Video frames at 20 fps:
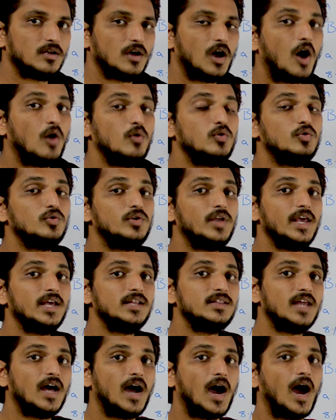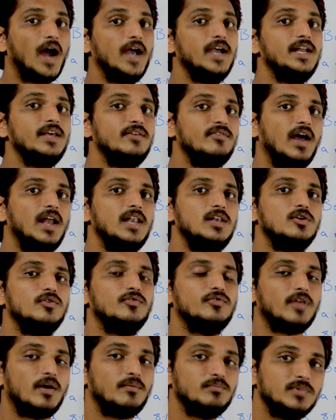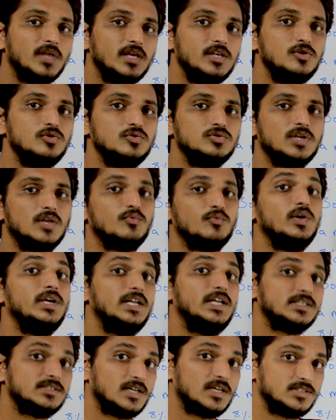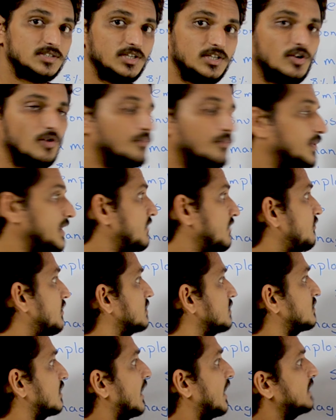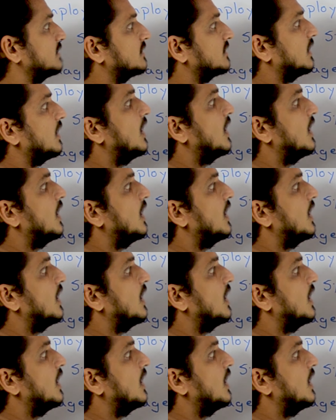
How to take the id value from the user, we discussed in our previous class.